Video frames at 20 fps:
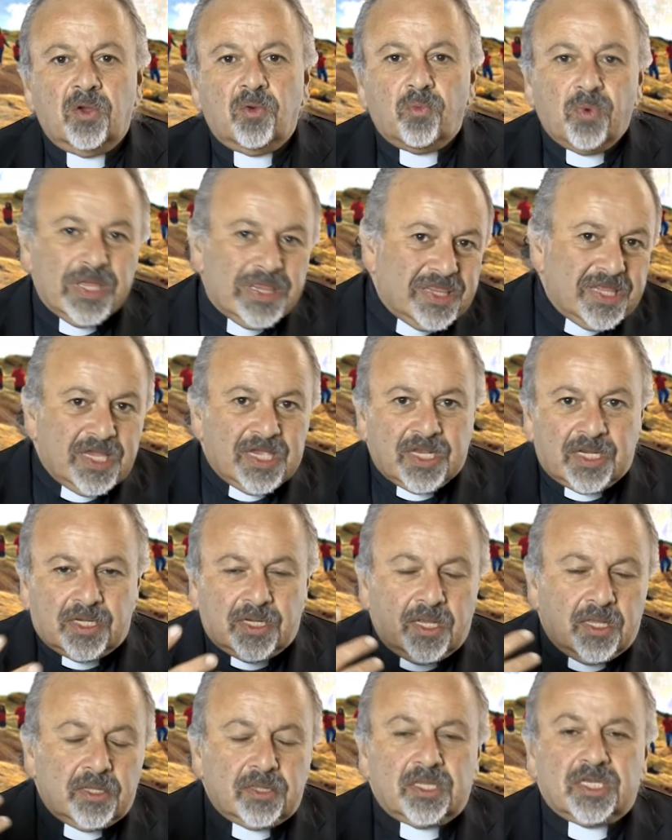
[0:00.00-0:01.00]

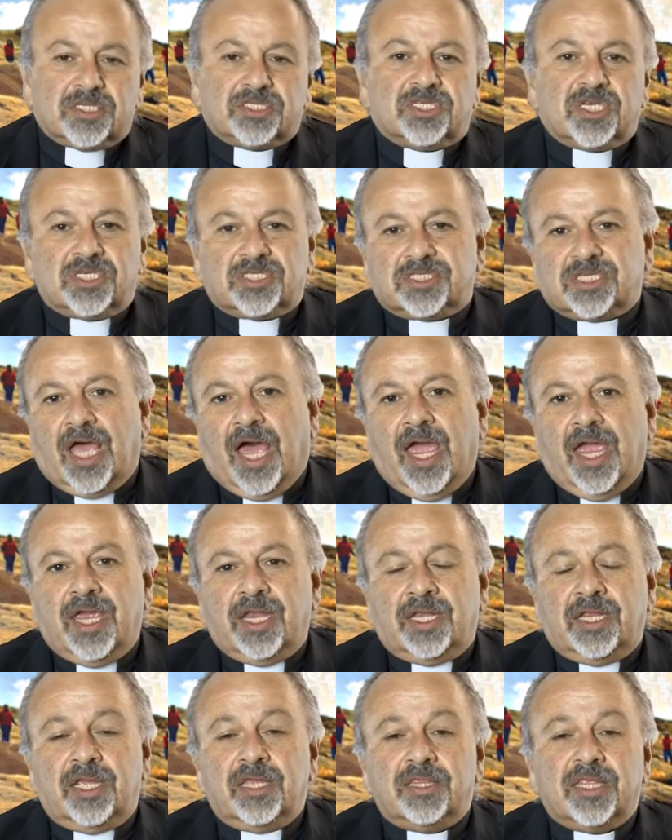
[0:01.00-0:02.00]
within the
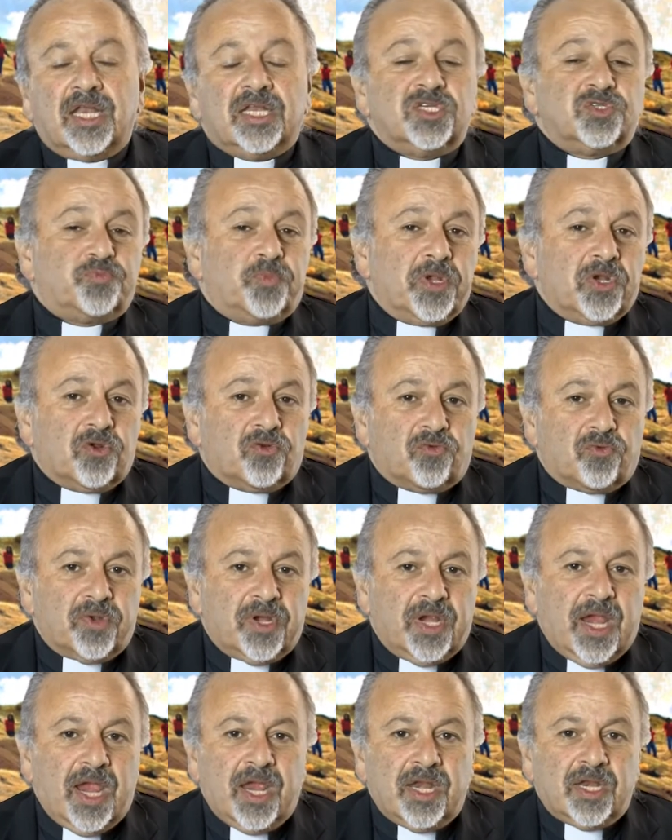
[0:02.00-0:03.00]
society that has been
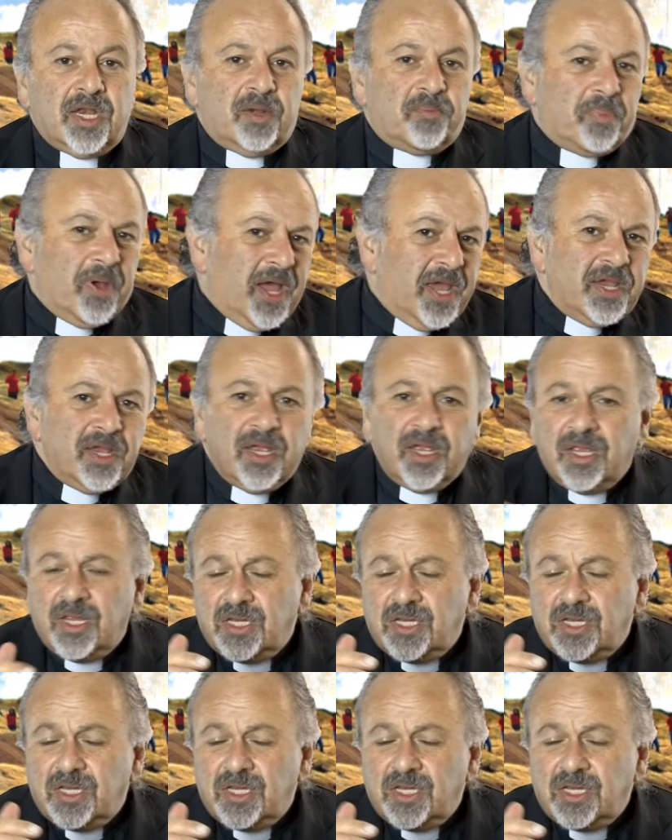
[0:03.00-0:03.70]
created by